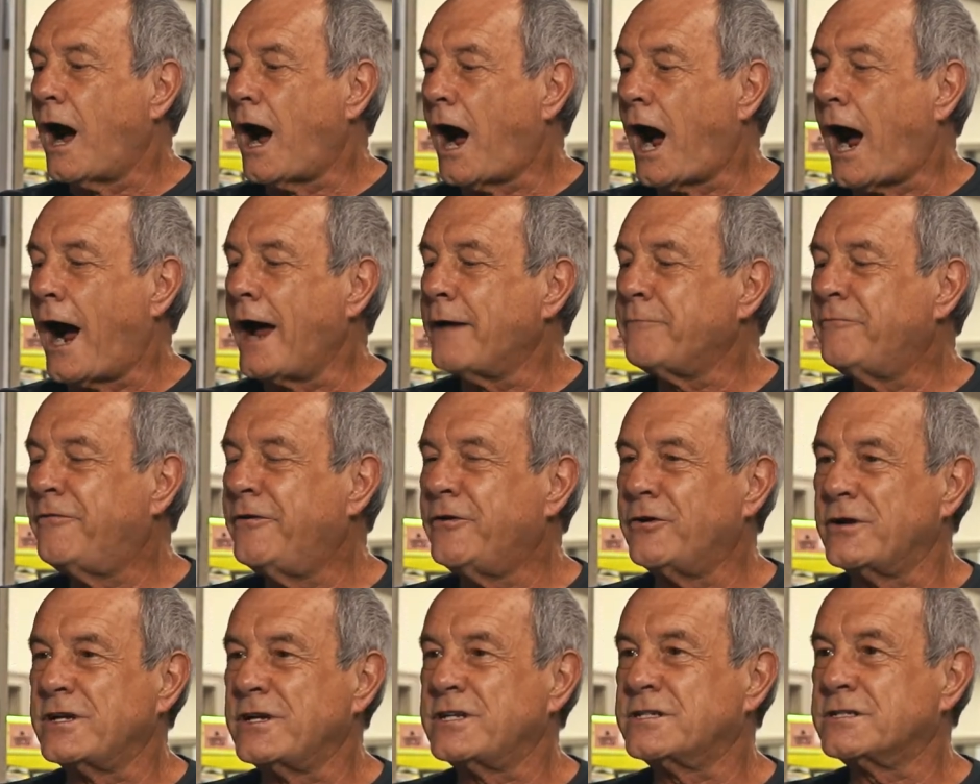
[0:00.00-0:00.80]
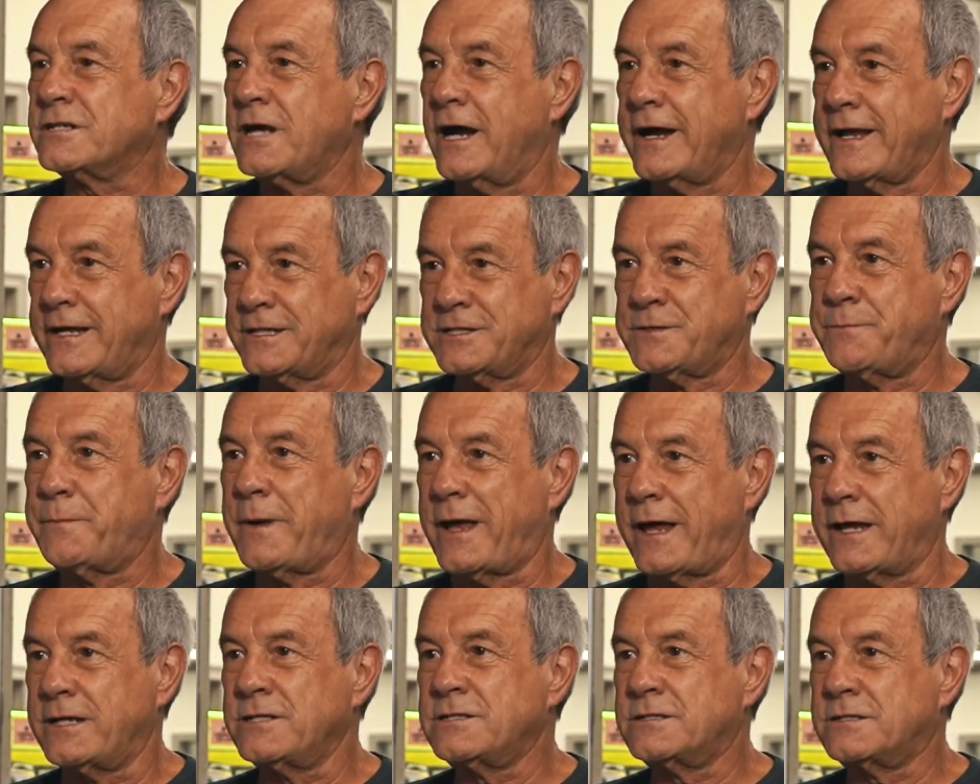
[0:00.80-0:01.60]
I'm very
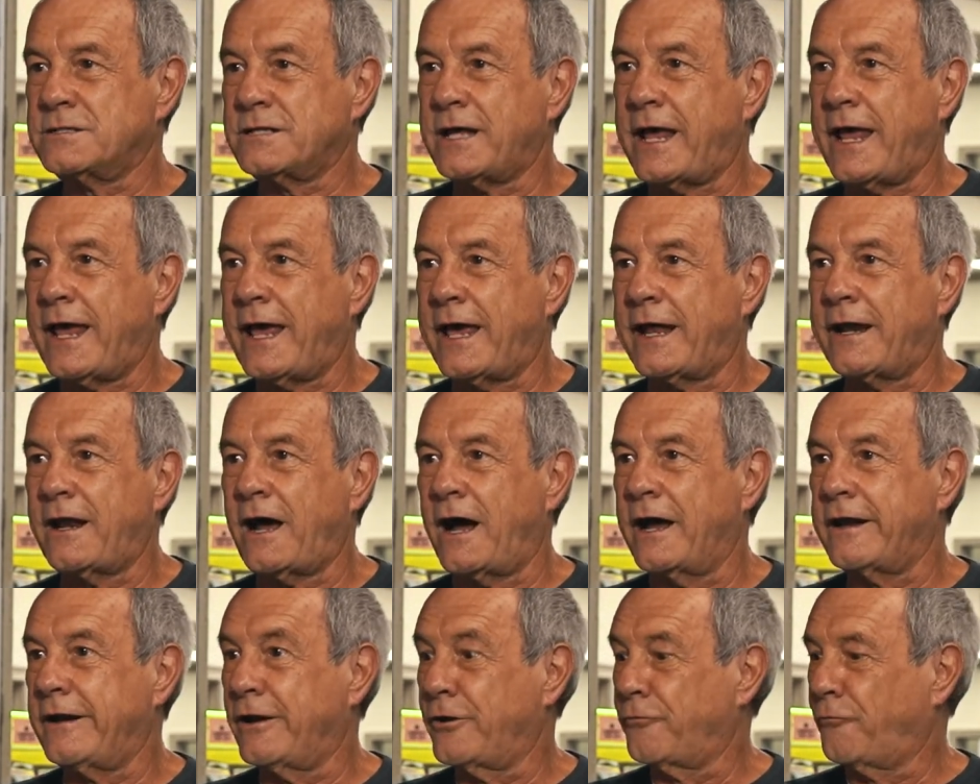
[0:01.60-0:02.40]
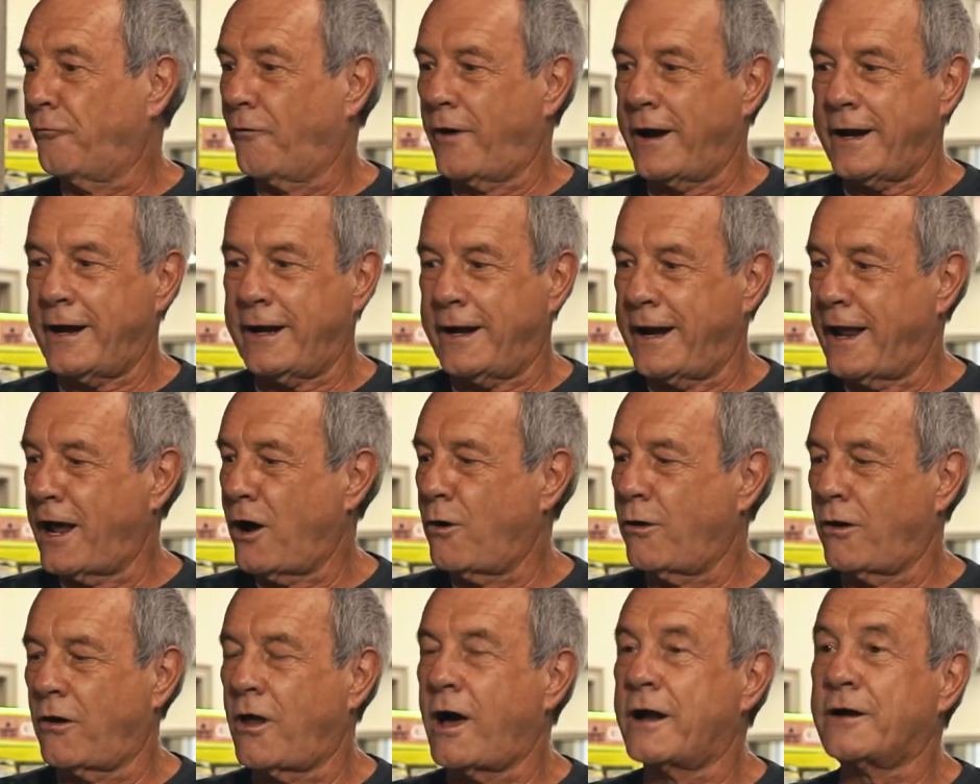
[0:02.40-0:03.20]
science-based, and I know right
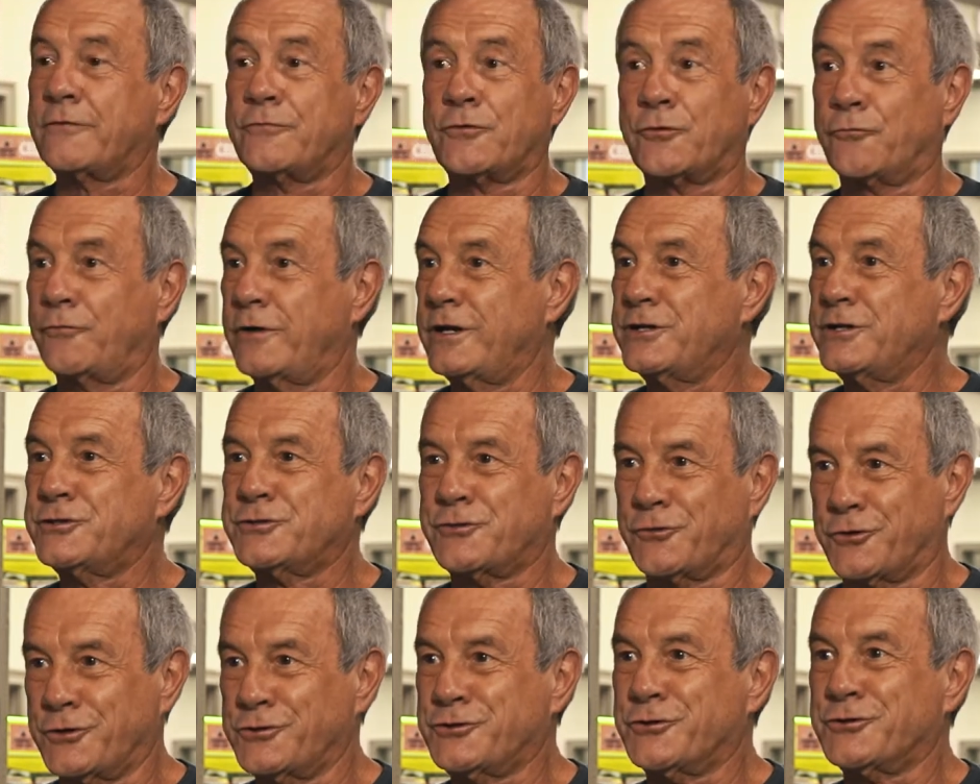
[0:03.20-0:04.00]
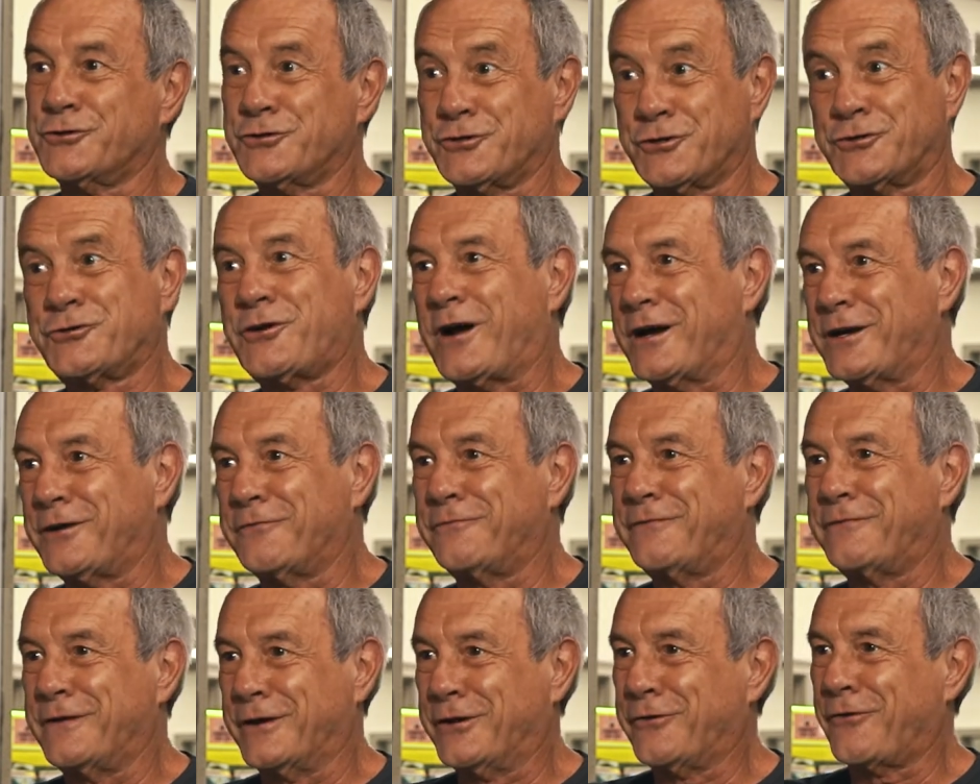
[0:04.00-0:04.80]
now a lot of the researchers are trying to
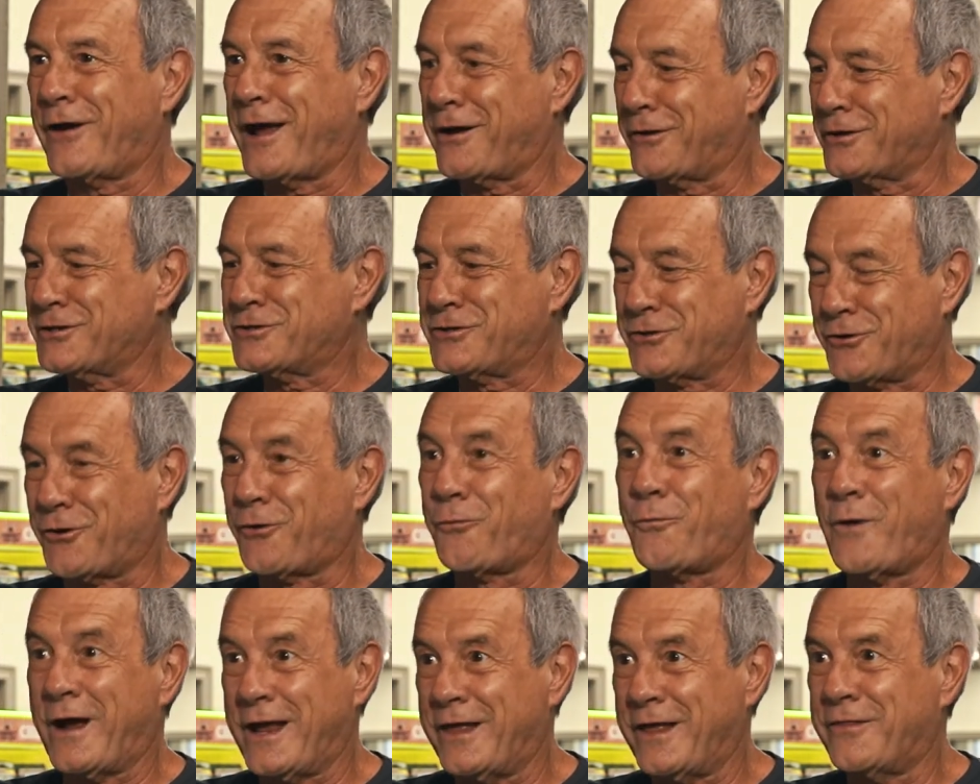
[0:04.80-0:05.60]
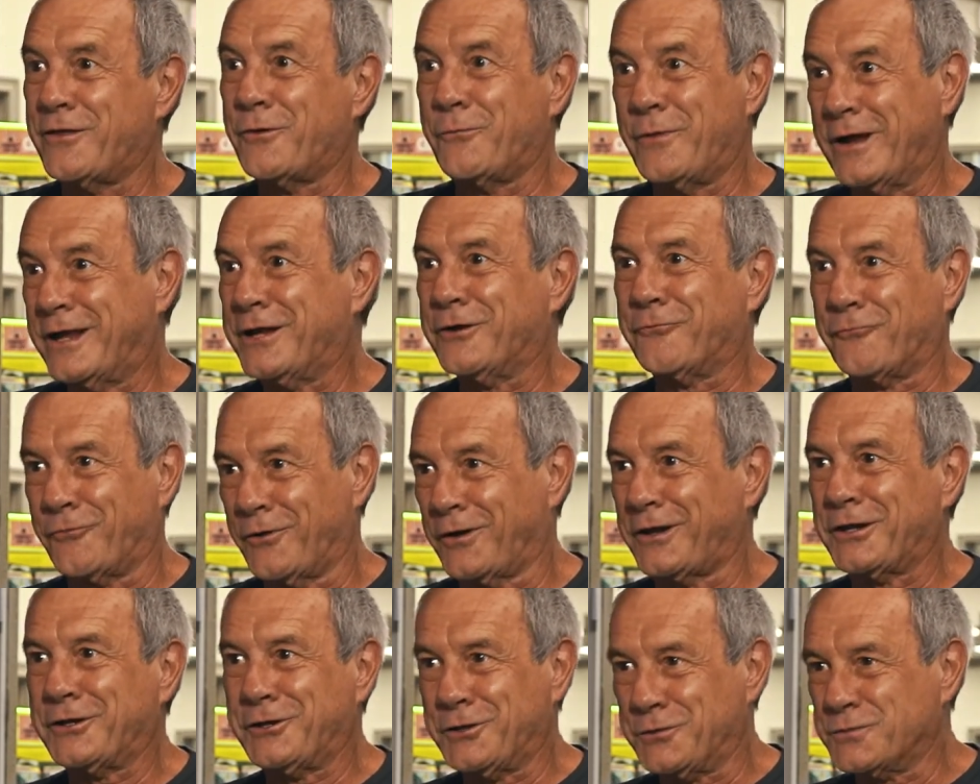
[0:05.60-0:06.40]
figure out, is there a way that we can
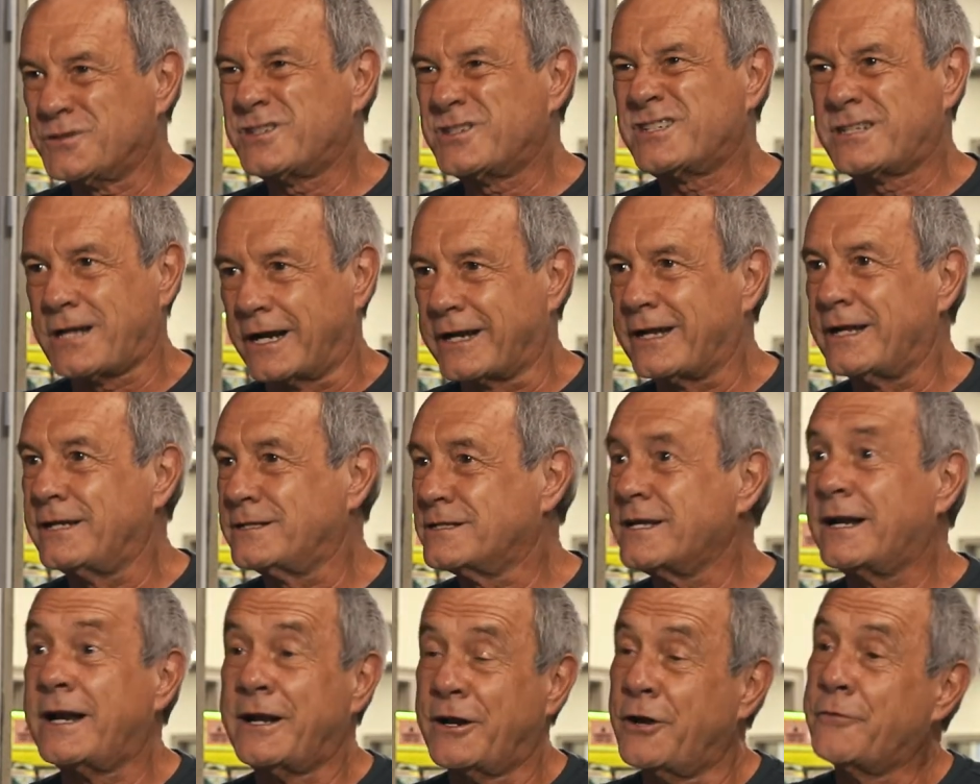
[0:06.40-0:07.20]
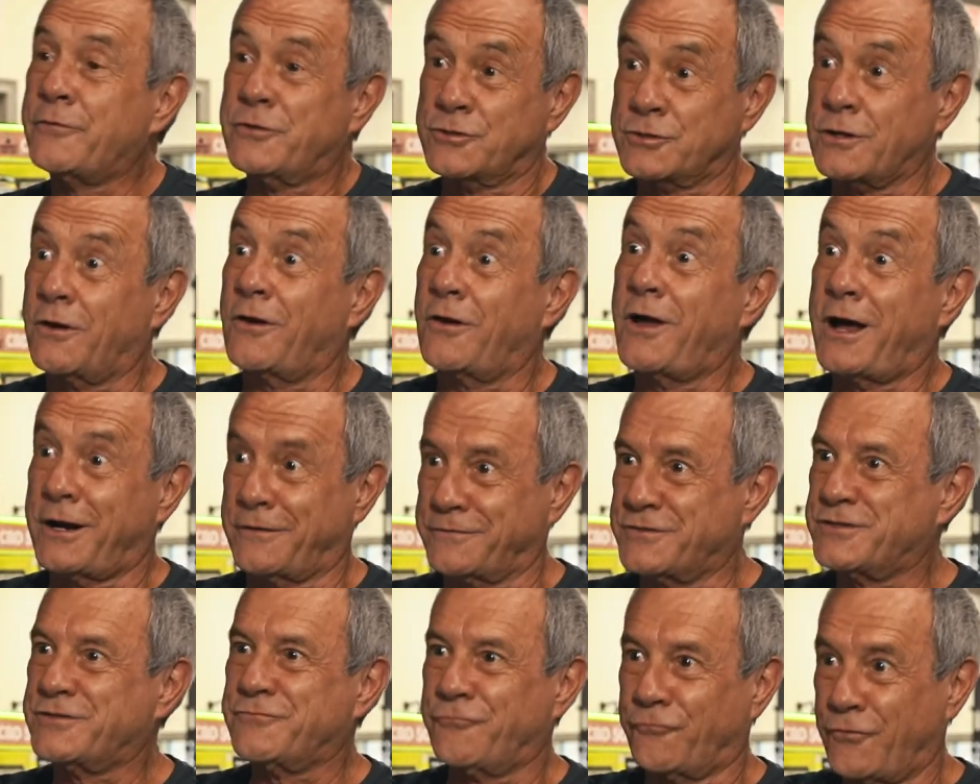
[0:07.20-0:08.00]
really do studies? And I know there's a lot
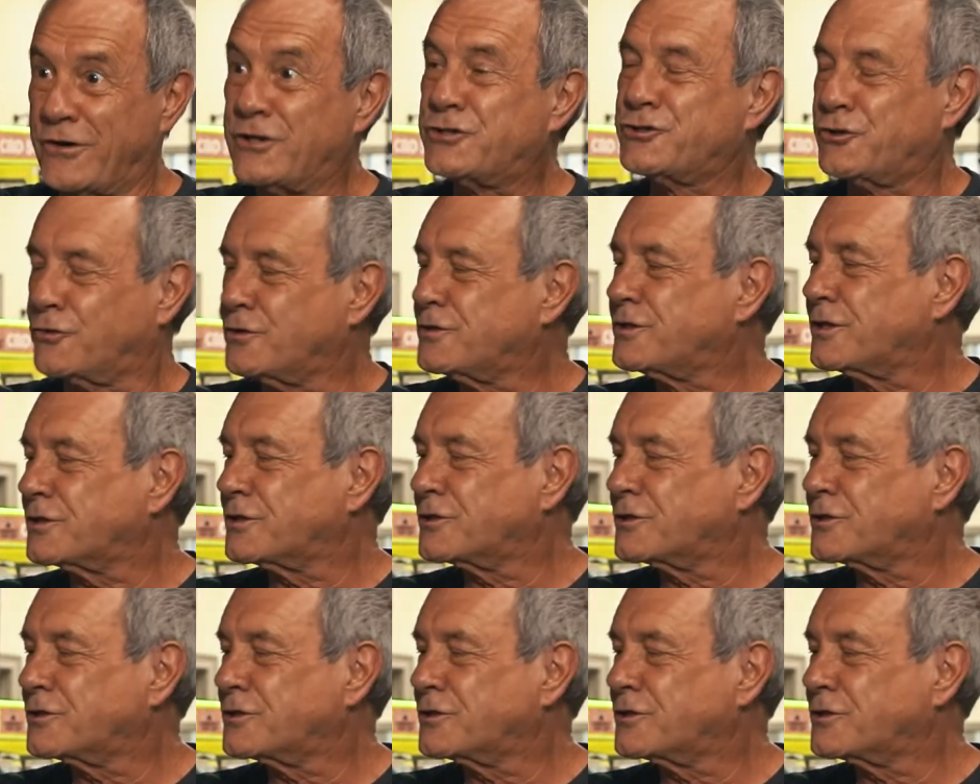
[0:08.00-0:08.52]
of research that's